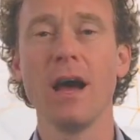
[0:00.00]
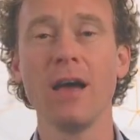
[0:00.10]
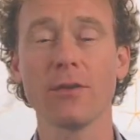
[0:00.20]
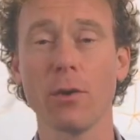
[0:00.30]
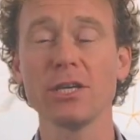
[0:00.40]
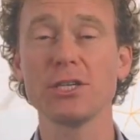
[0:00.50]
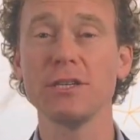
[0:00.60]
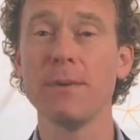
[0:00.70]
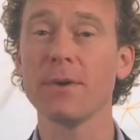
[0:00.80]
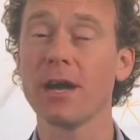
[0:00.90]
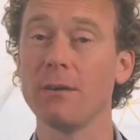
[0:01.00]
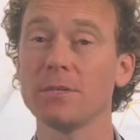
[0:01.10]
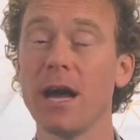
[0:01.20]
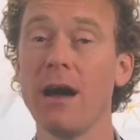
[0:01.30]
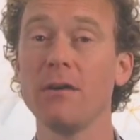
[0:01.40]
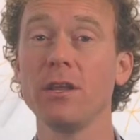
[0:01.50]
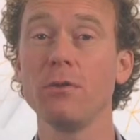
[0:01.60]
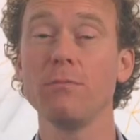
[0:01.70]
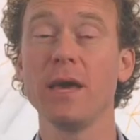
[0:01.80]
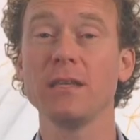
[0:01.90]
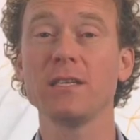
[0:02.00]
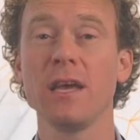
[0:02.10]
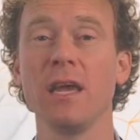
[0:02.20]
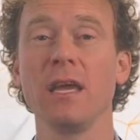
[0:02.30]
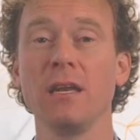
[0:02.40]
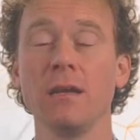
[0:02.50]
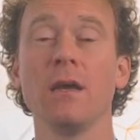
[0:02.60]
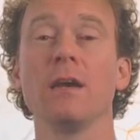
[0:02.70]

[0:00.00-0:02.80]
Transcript: And the question then becomes, how do you maintain